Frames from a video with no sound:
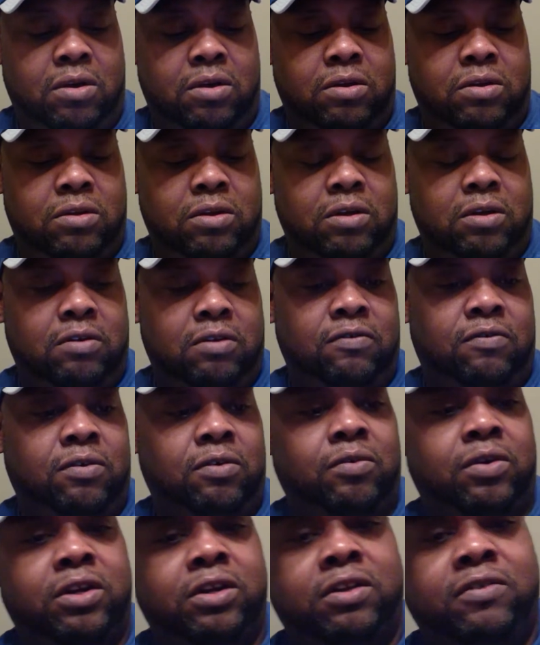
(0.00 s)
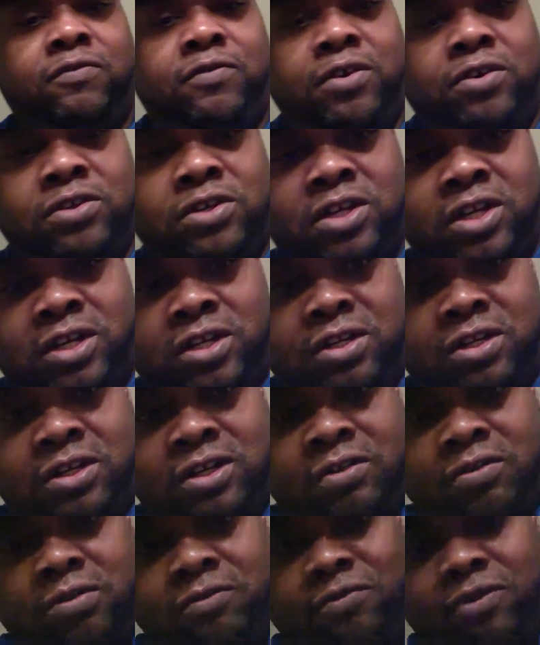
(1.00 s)
see, one of the first things, I
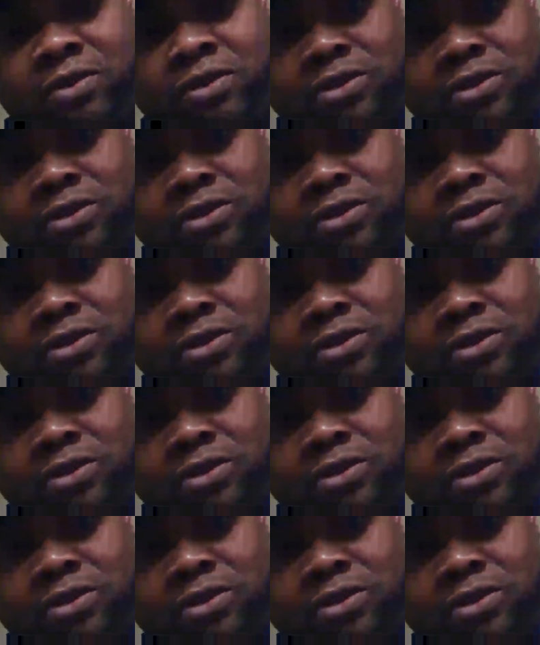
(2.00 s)
don't know if you can